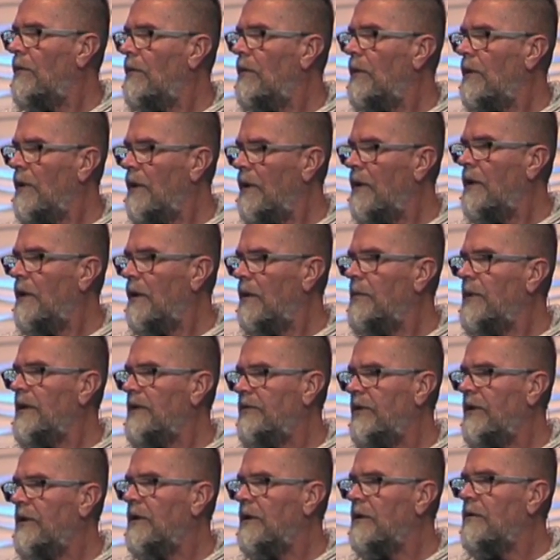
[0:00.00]
Well, let me
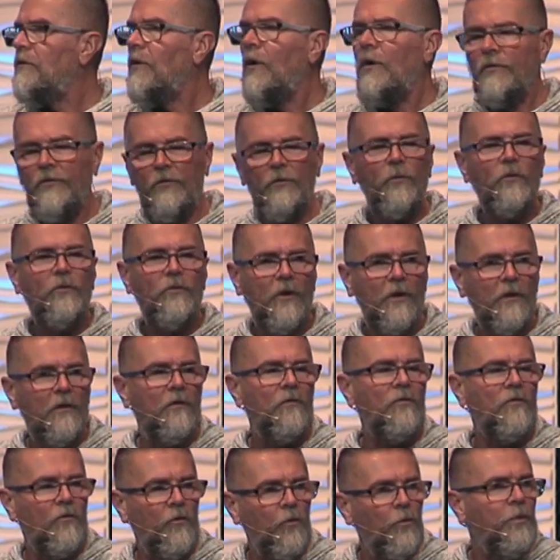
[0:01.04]
tell you, adults will say
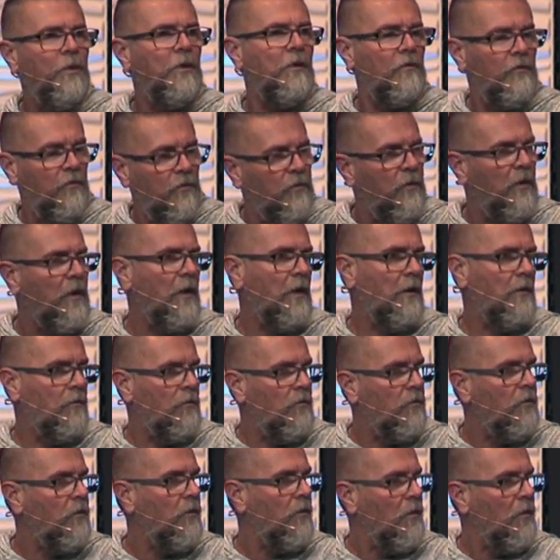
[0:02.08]
the stupidest things.